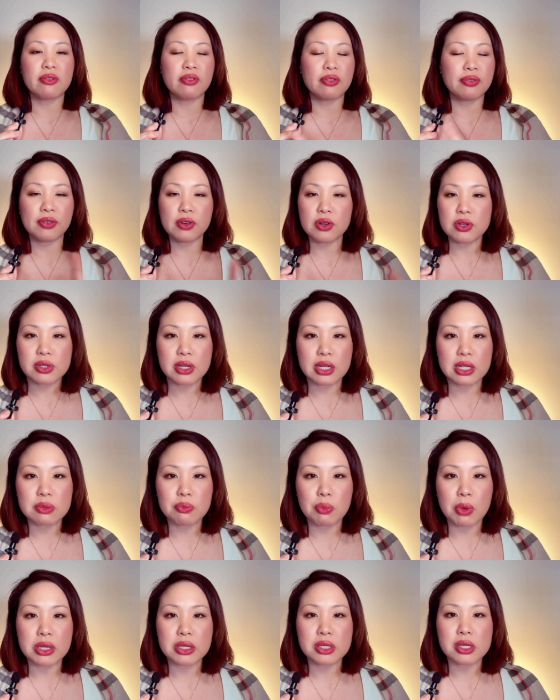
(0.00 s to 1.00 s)
first 6
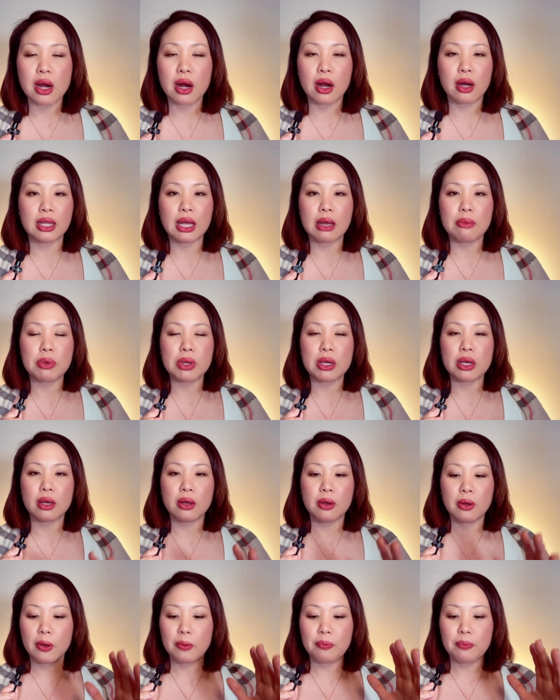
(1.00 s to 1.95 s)
months are going to be